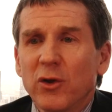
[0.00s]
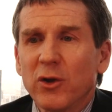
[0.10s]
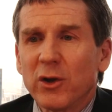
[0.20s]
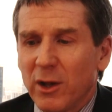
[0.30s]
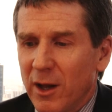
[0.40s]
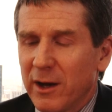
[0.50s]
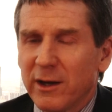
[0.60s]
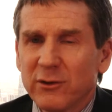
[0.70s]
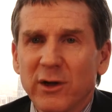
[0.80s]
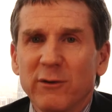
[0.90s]
The
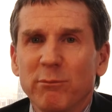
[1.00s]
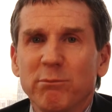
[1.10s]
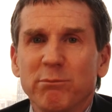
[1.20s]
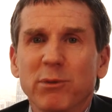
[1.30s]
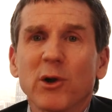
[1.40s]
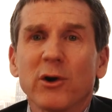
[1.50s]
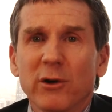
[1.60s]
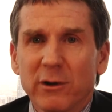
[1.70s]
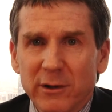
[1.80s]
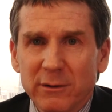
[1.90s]
lines have
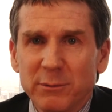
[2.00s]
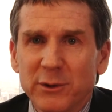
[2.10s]
blurred